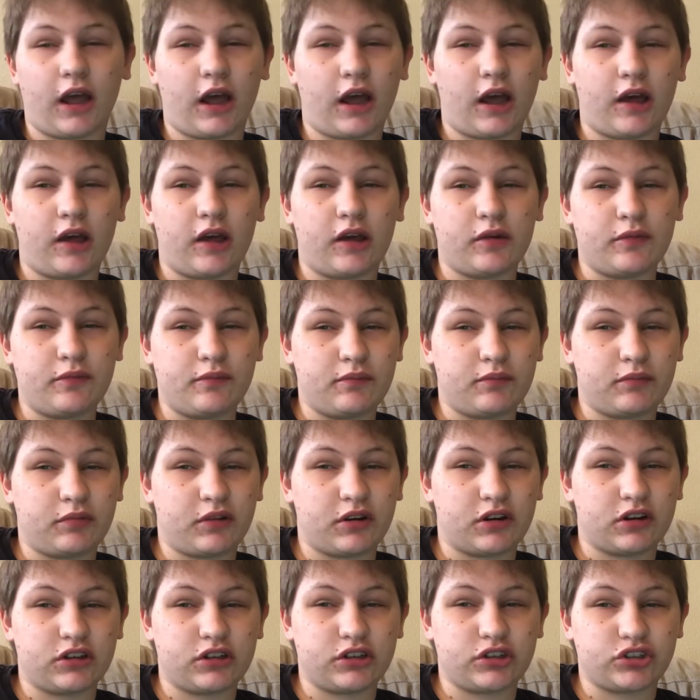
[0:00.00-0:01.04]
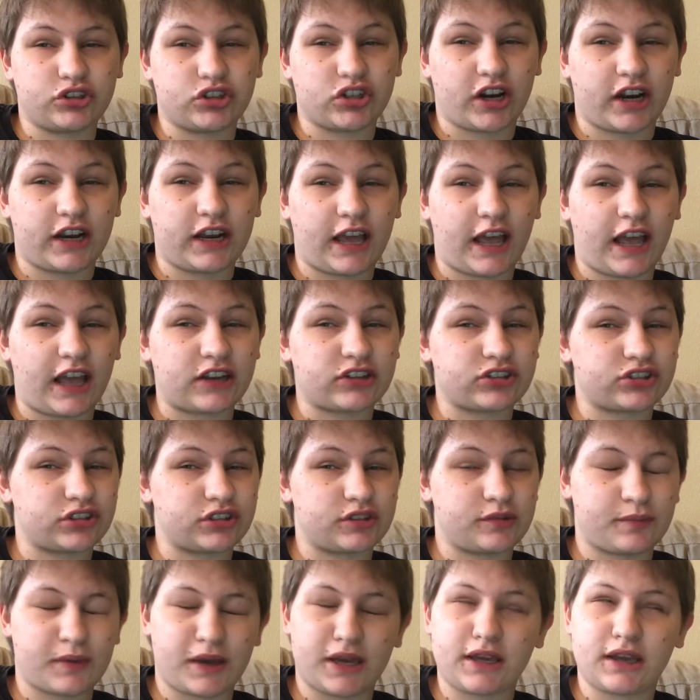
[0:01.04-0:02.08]
I'm gonna try to
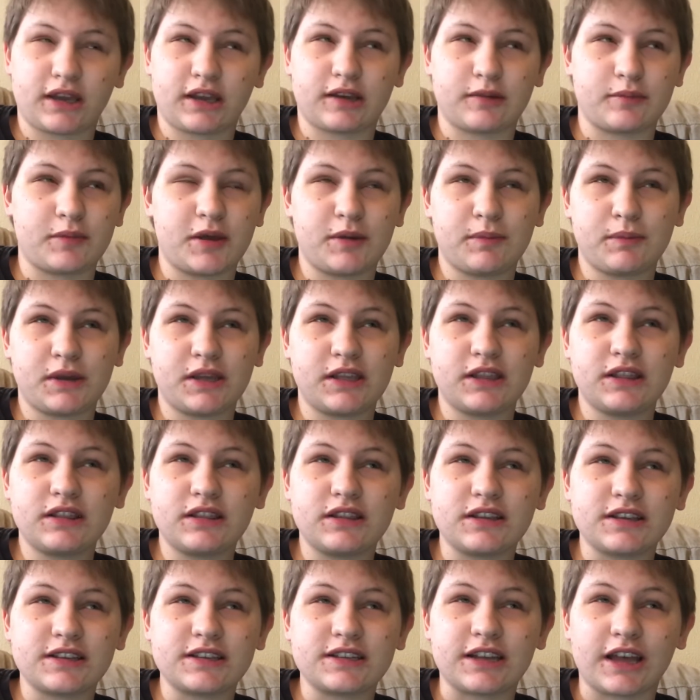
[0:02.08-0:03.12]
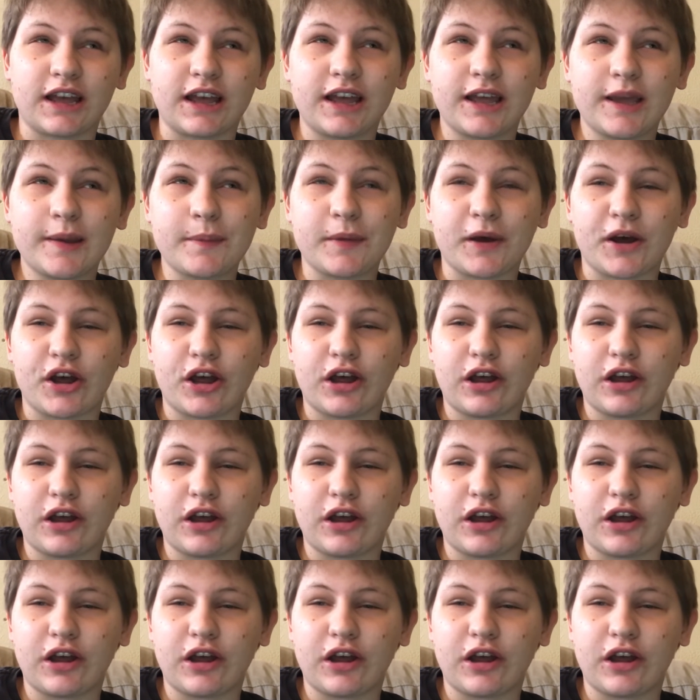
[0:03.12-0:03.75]
actually make a commitment this time,